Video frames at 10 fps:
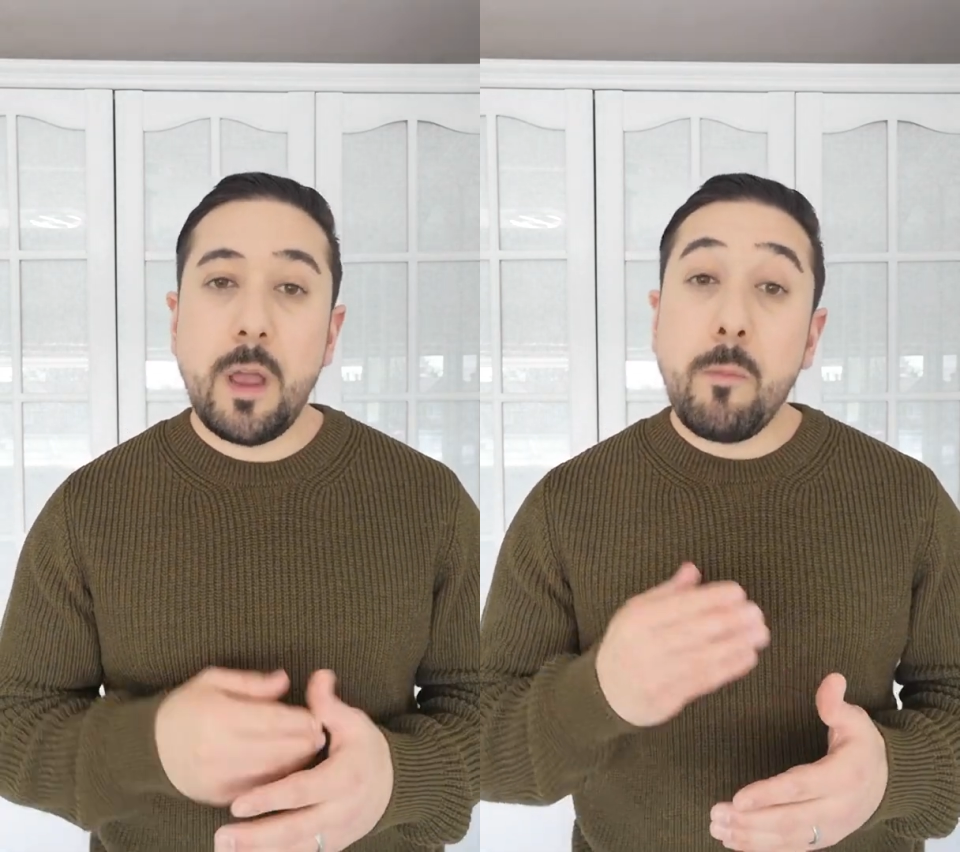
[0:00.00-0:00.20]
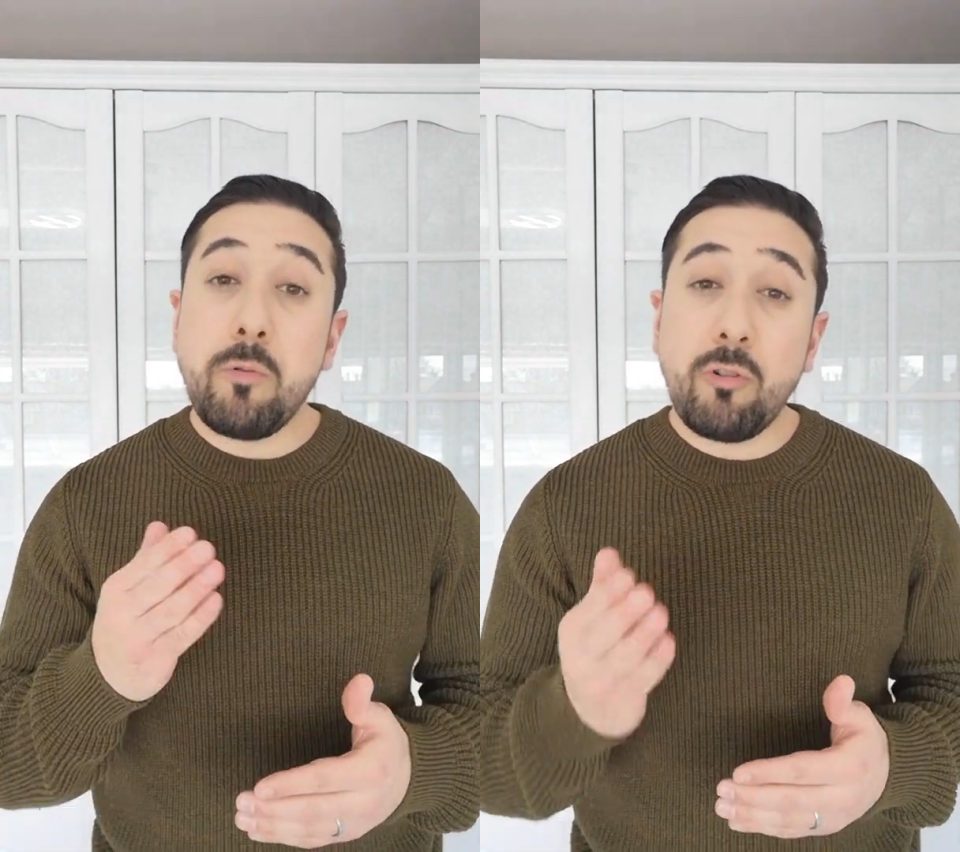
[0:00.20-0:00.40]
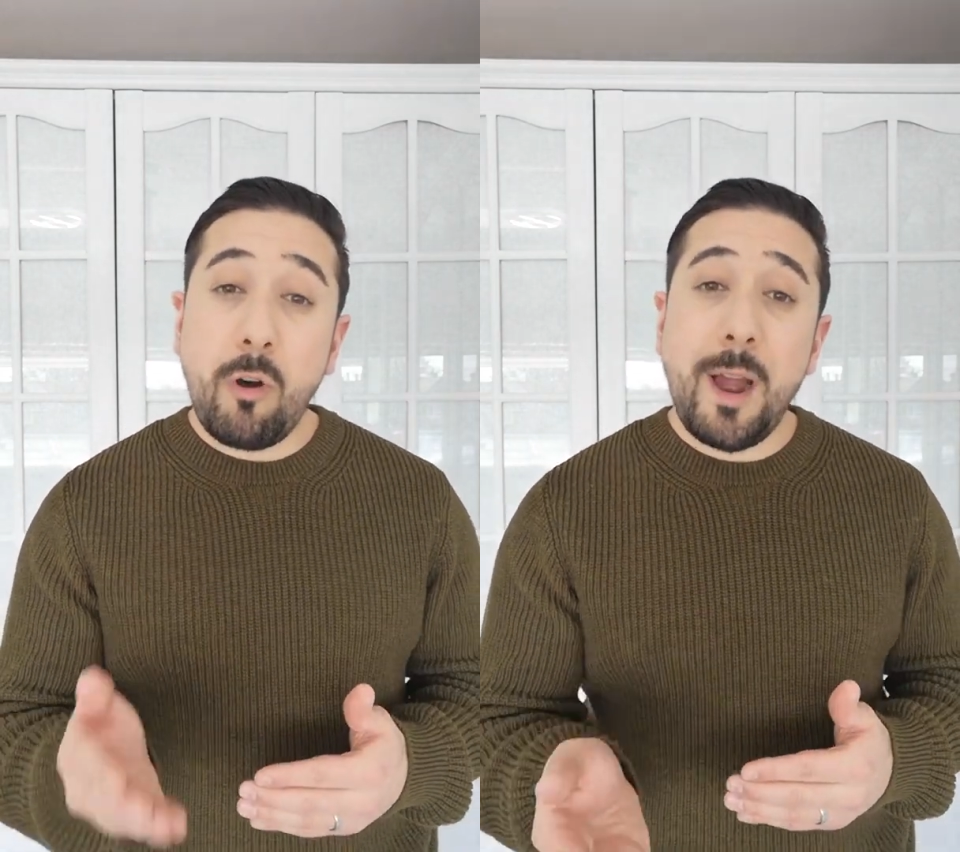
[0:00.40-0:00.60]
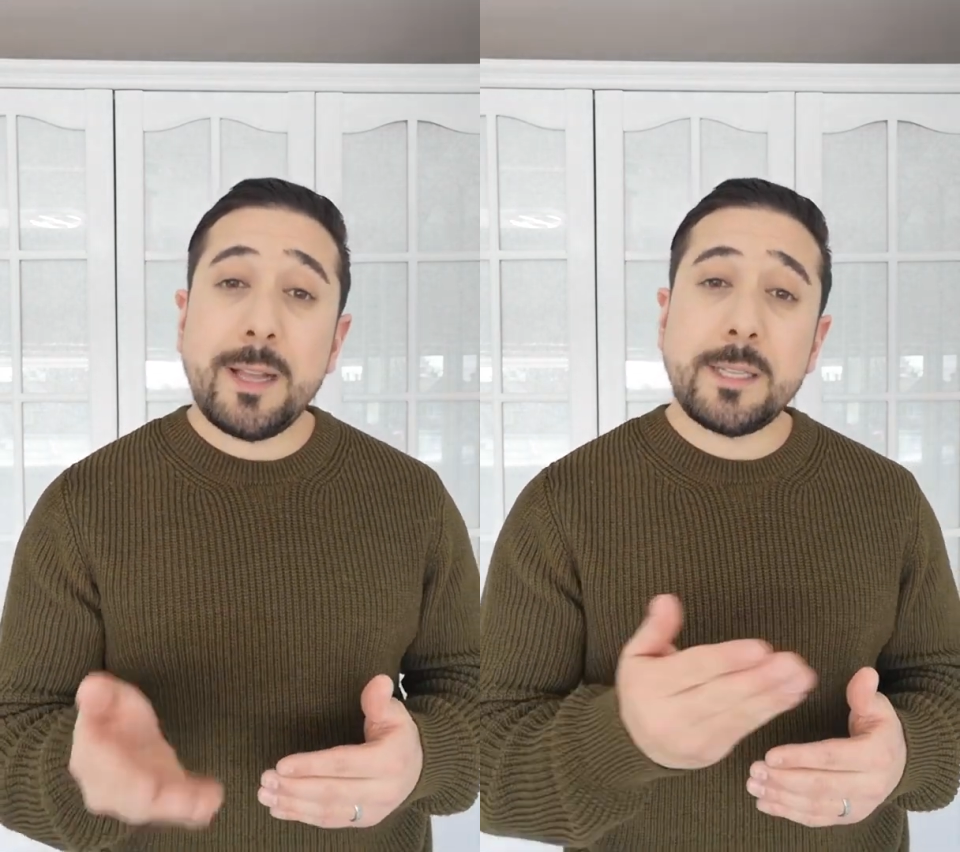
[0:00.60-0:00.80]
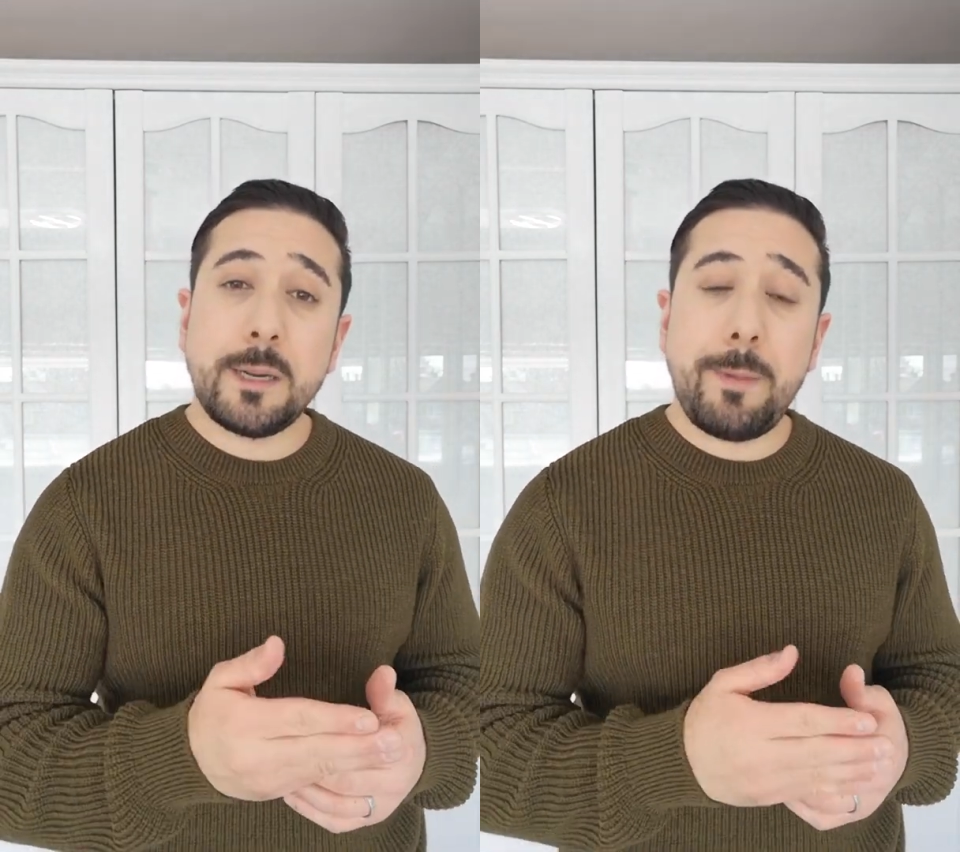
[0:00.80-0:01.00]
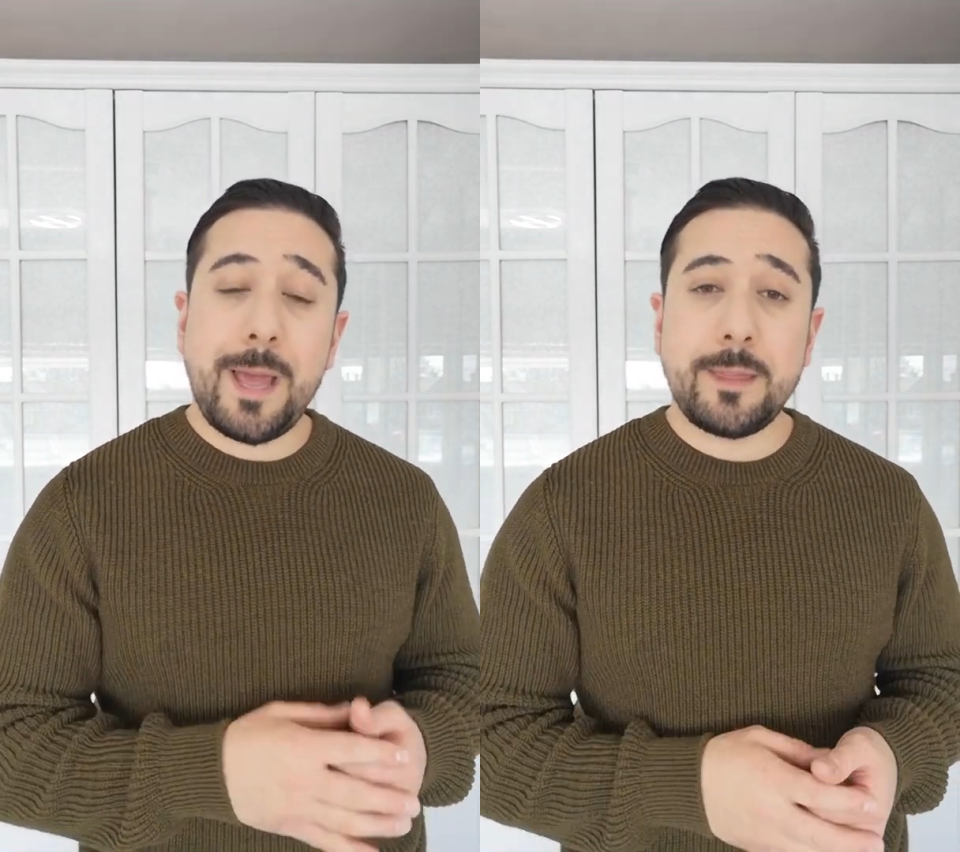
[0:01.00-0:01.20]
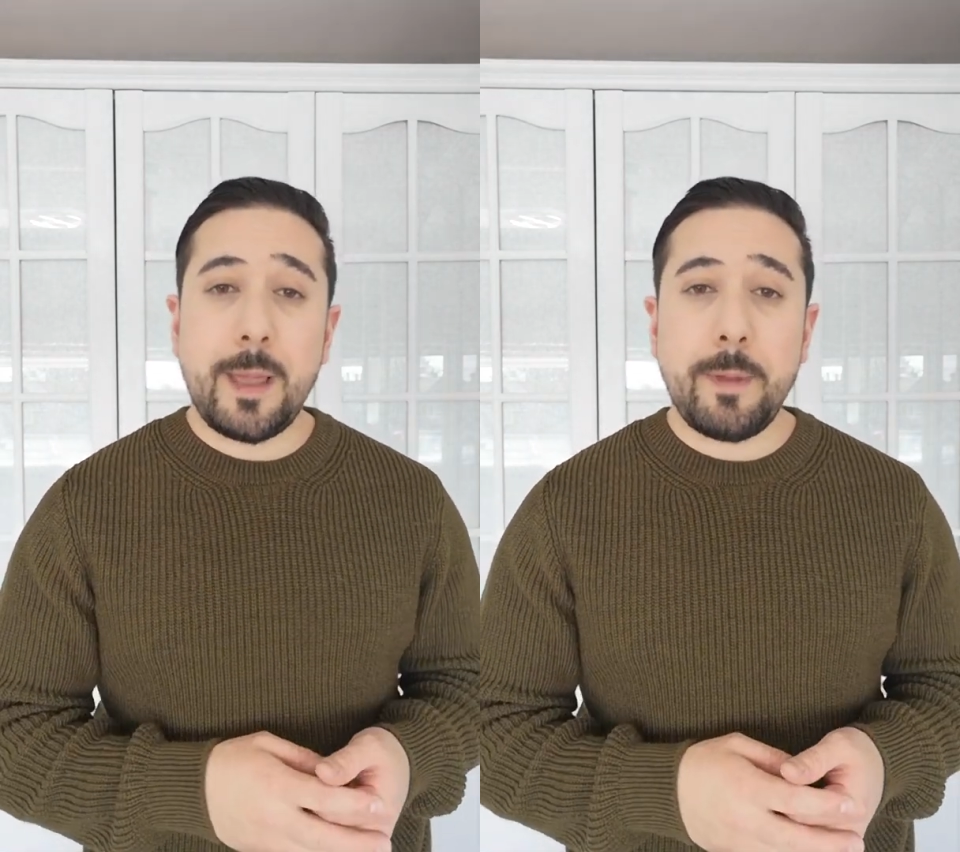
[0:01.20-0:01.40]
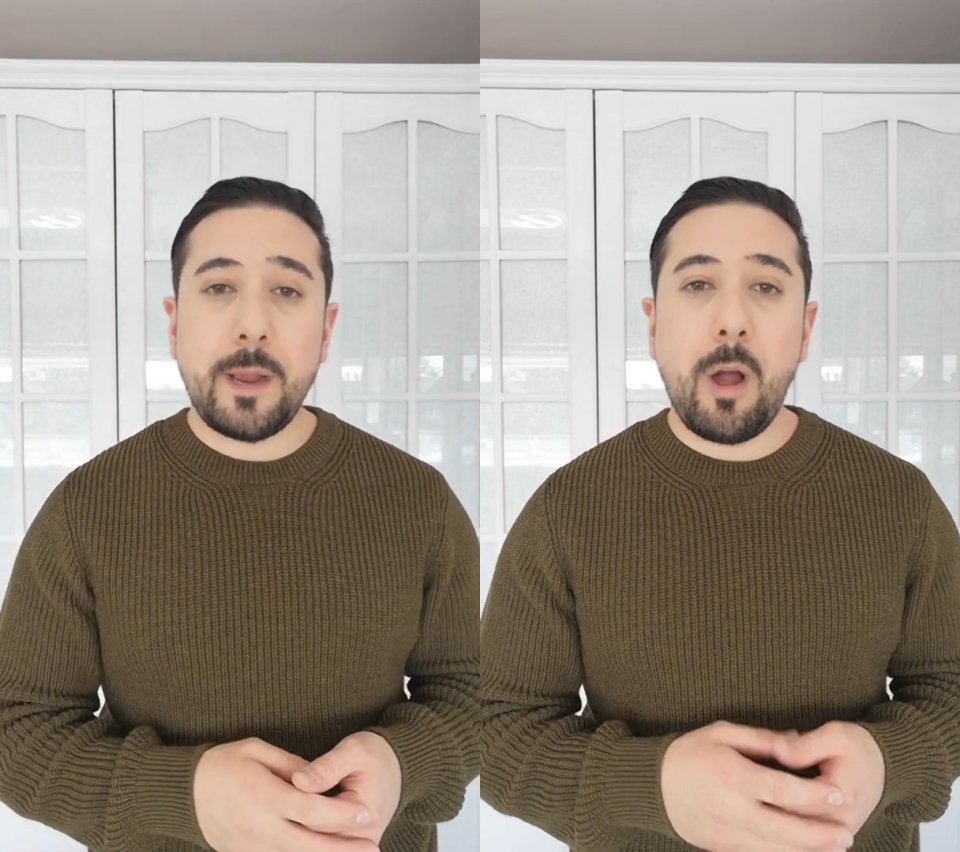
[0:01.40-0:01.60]
Prior to the
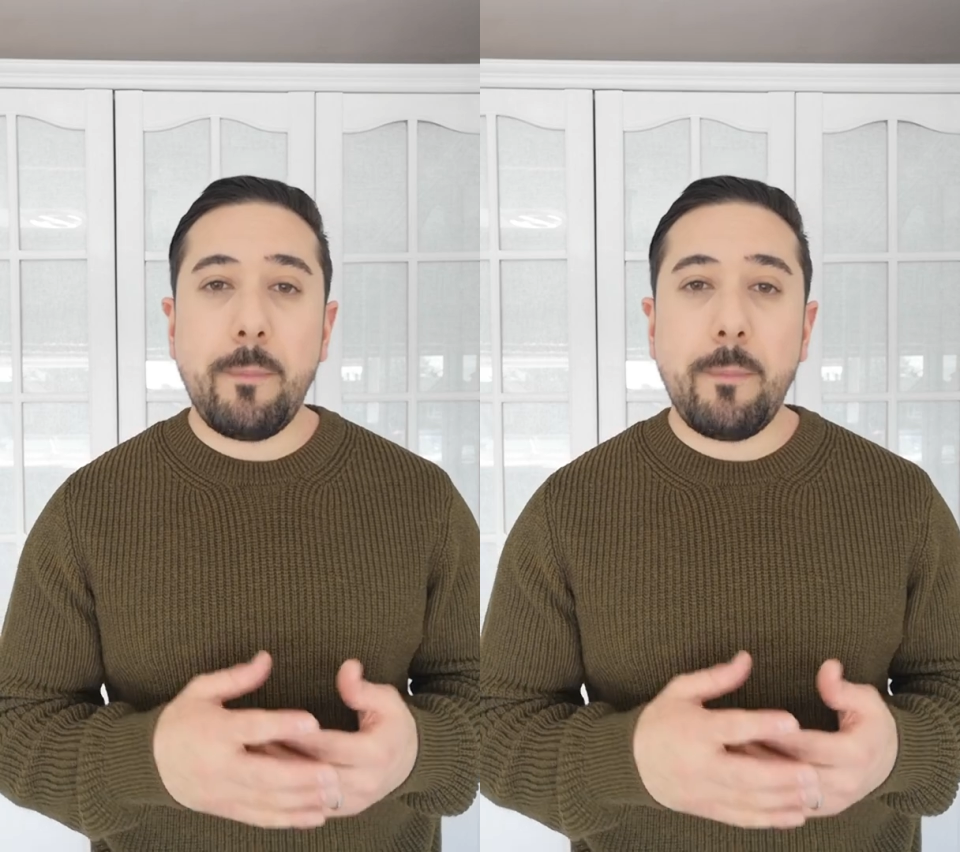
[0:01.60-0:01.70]
pandemic,